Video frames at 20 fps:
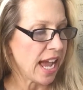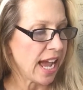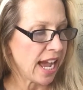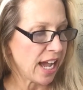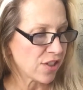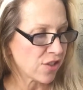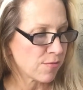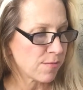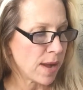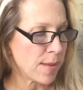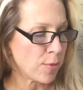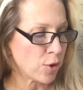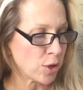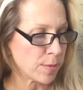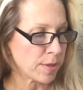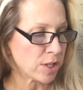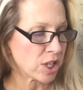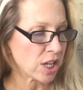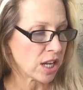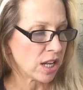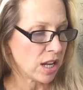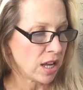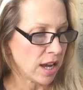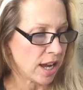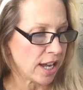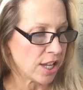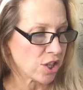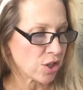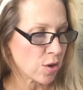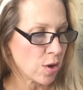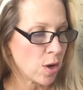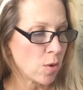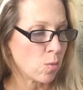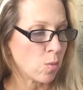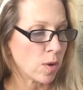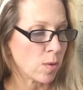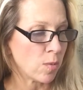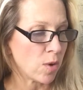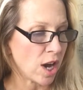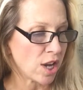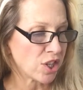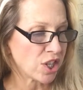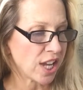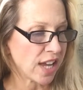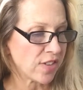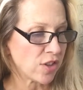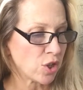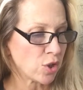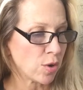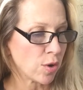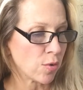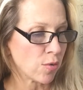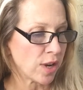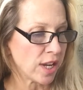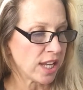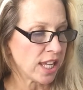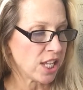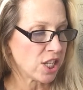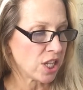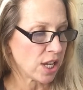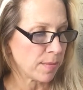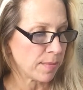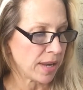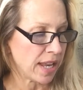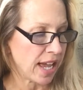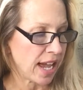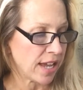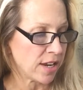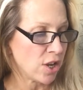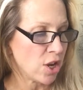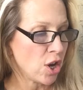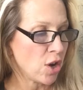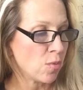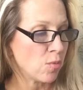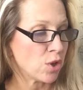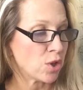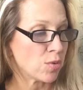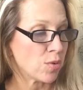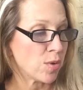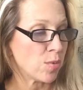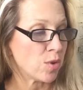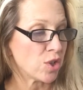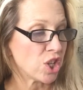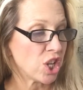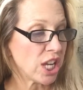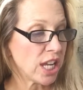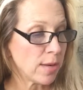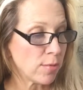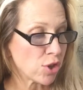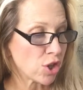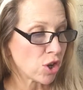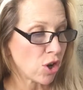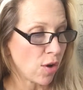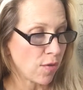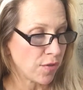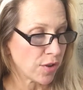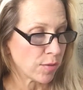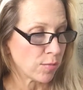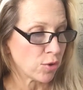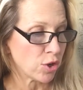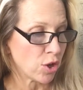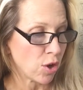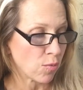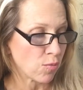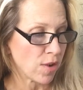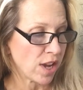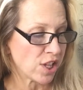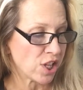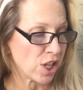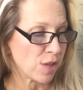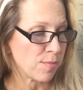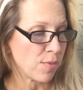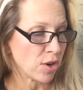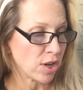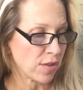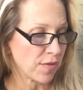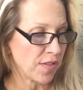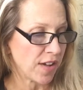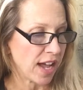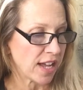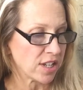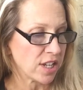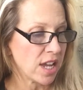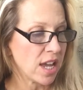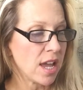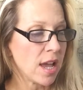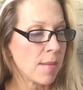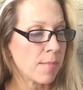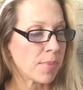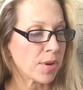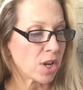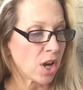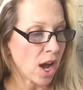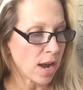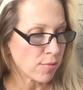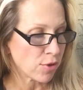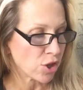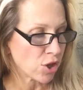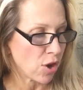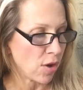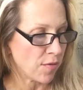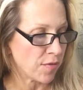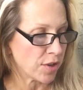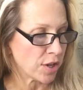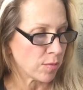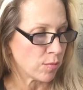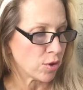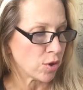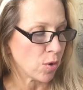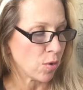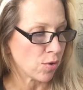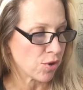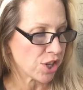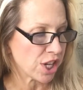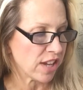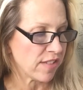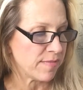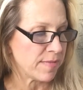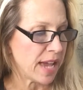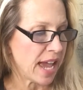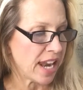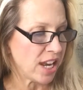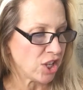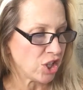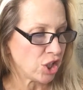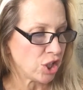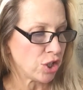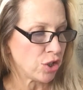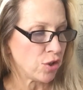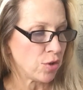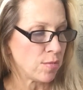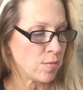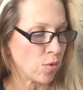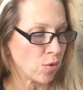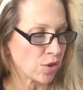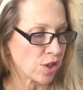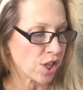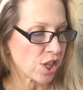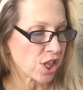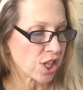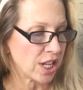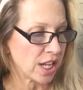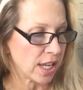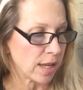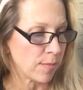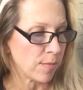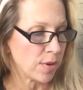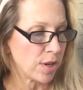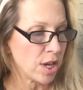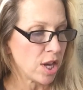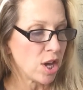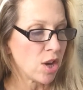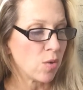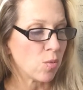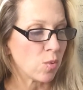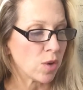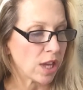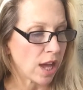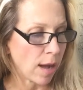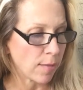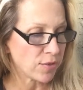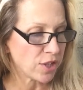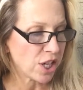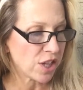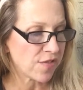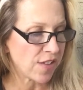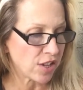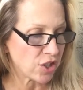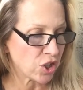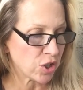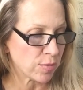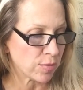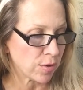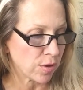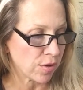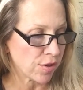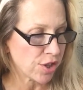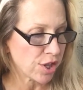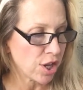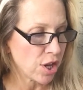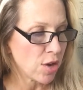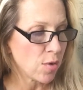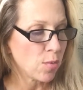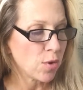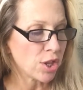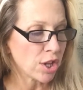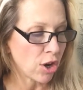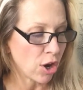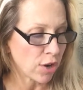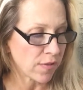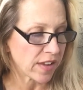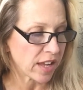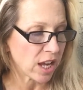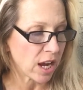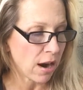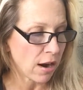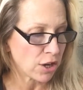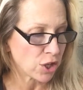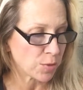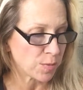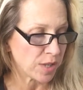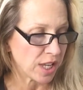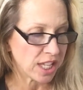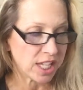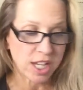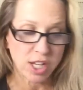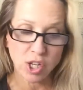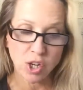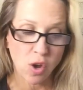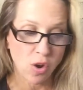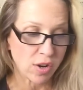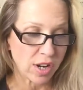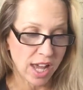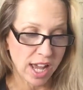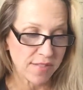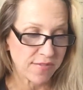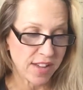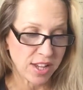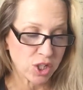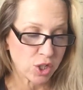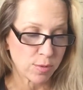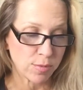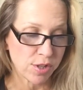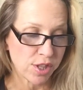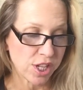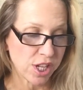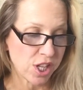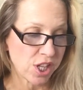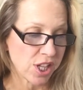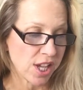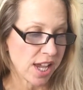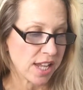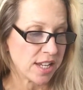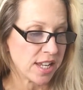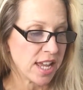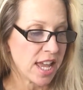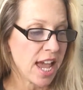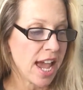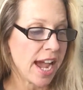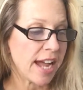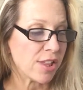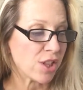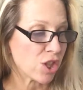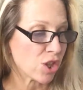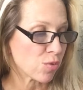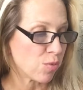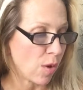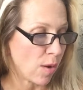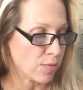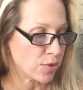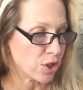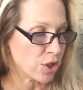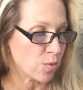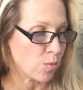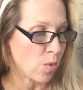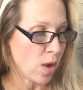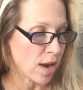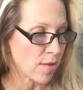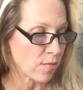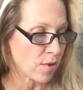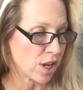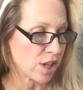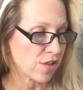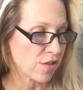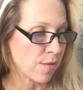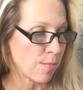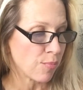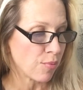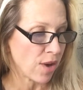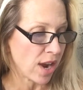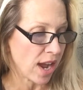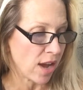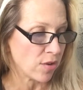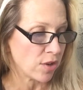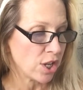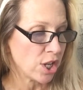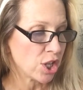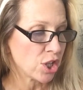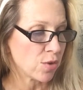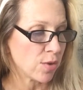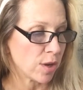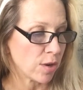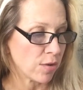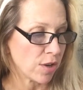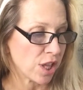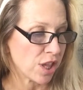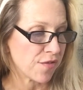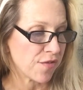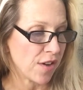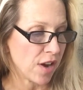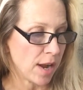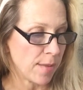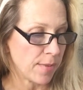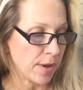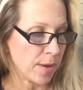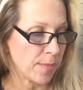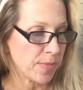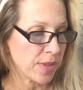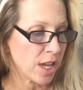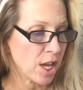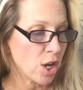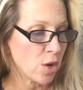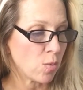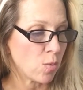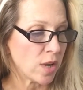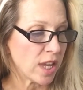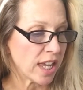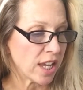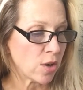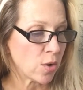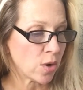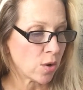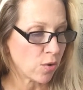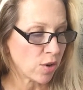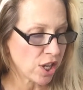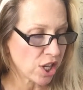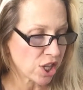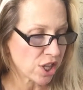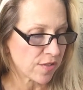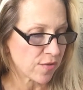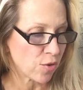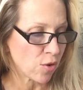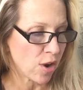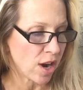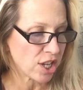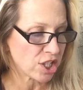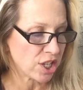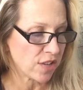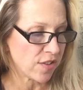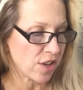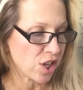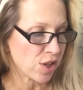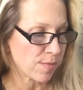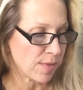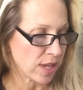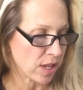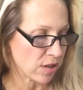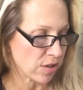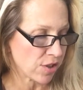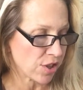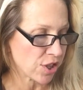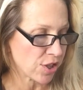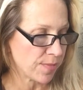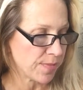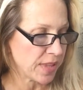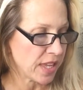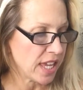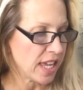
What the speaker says: As for my bodybuilder client, we worked together to agree an eating plan, which he was confident would not raise his body fat, but I was confident would also give him energy to do more than sleep. We upped his vegetables, with a lot of encouragement. He did not like vegetables, he said, and swapped the white rice for brown to increase fibre. We increased the variety of his meals.